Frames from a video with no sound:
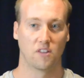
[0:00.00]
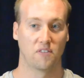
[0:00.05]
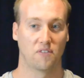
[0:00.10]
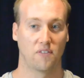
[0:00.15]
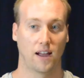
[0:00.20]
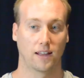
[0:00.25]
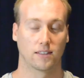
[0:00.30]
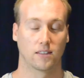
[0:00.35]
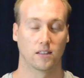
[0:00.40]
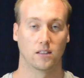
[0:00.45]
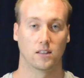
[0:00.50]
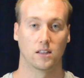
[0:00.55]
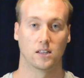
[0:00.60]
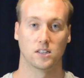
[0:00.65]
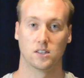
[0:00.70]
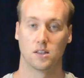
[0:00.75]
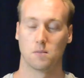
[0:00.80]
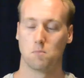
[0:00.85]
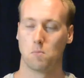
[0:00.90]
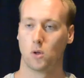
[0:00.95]
the fact that there's
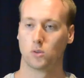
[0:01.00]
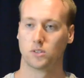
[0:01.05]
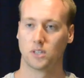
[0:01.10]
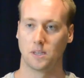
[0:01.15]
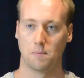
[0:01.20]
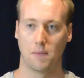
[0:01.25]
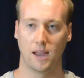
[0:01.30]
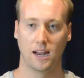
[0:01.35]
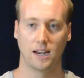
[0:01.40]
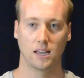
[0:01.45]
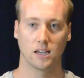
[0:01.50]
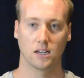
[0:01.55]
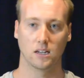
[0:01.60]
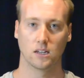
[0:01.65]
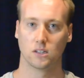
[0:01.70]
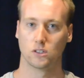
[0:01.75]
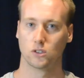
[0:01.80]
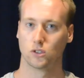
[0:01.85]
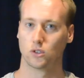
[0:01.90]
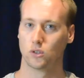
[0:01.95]
the
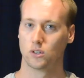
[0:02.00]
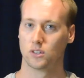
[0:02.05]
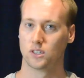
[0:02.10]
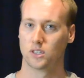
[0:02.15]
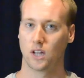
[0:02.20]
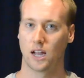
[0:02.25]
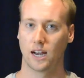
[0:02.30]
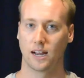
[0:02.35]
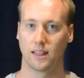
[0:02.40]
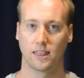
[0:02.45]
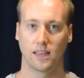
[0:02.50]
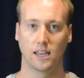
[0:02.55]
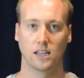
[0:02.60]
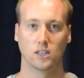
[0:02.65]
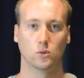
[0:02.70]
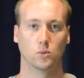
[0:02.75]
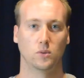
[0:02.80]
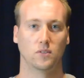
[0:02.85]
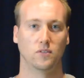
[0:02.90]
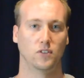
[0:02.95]
multimedia sort of side of
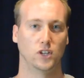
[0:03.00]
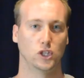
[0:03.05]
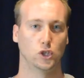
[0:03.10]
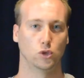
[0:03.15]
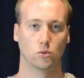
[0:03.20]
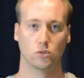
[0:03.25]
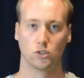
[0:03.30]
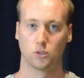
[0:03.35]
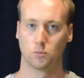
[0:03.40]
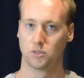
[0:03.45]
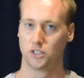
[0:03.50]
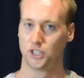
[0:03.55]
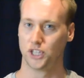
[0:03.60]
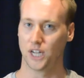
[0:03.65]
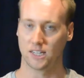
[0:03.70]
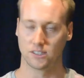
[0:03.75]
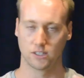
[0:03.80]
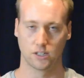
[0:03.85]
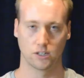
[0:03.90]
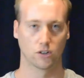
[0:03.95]
things with visuals
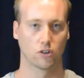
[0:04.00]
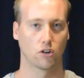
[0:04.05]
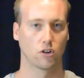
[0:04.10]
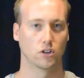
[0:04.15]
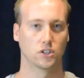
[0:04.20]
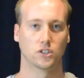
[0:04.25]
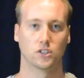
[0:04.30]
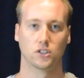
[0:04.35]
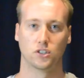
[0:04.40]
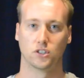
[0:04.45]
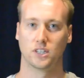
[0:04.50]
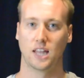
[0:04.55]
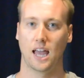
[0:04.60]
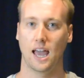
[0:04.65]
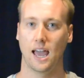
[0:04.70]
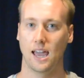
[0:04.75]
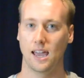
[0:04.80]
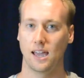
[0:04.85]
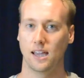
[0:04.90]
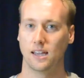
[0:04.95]
projected across the
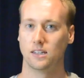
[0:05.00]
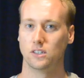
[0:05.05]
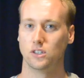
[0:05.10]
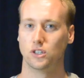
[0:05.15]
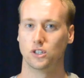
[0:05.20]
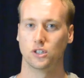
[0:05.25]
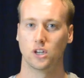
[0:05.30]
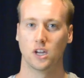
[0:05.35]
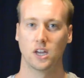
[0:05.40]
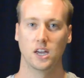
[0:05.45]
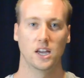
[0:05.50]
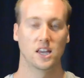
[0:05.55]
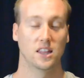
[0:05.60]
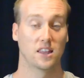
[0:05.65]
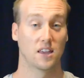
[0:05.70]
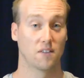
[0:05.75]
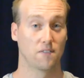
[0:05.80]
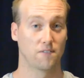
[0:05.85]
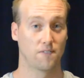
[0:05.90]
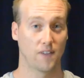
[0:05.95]
stage,
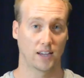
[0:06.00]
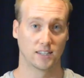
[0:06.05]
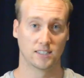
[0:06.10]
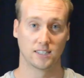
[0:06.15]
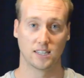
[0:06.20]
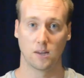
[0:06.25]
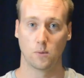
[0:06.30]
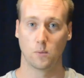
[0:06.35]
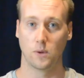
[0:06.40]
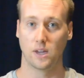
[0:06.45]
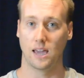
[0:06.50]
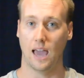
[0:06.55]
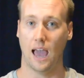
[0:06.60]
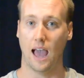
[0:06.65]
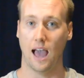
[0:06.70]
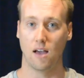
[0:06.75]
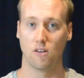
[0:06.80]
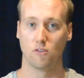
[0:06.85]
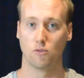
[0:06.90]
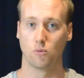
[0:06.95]
the effects that we
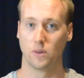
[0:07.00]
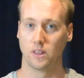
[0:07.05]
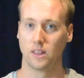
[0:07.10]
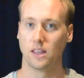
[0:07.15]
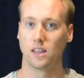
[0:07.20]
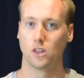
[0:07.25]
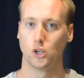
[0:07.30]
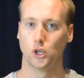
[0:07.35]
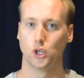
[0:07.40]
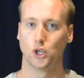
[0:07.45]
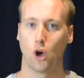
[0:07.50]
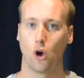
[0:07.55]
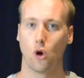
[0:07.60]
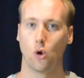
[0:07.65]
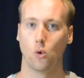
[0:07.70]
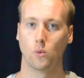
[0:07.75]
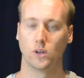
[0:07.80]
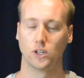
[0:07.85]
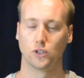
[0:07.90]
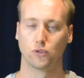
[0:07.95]
have within the show,
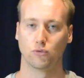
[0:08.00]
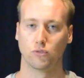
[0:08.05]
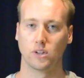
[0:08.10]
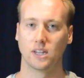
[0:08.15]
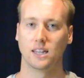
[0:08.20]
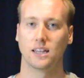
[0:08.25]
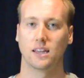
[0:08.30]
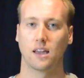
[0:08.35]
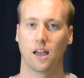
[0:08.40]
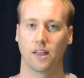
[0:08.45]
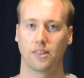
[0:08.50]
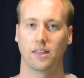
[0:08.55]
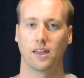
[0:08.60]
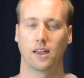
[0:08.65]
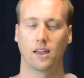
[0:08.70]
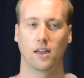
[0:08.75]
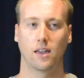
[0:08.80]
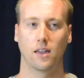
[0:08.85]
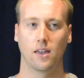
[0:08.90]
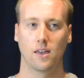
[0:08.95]
which really, I
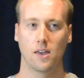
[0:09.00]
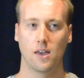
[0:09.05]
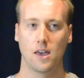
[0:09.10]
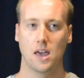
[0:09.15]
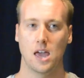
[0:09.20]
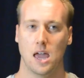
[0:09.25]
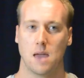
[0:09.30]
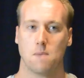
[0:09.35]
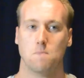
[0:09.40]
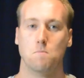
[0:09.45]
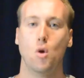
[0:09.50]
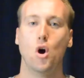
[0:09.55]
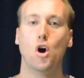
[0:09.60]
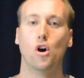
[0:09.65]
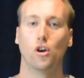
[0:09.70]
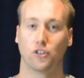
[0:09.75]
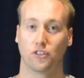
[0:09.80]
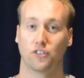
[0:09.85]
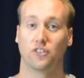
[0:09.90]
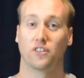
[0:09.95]
think,
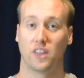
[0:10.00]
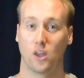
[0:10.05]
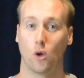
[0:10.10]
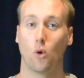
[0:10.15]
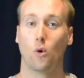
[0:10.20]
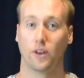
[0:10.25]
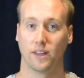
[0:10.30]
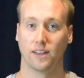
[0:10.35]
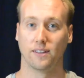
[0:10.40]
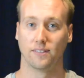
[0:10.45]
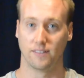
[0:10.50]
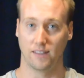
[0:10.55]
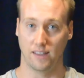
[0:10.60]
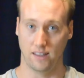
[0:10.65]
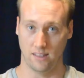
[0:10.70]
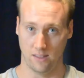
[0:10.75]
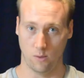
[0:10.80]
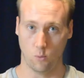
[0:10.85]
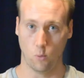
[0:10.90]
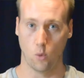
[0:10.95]
immerse the audience
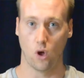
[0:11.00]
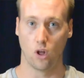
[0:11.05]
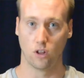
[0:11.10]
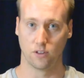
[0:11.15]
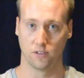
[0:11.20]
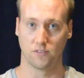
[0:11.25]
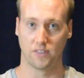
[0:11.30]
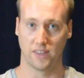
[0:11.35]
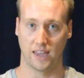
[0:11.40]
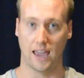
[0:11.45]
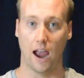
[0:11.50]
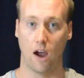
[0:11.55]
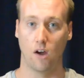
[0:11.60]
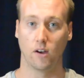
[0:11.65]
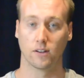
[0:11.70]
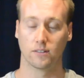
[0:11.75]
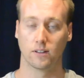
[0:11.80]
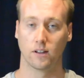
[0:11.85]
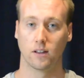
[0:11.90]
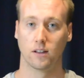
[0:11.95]
in the world of the
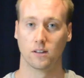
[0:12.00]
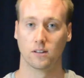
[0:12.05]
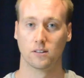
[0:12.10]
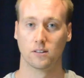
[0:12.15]
character.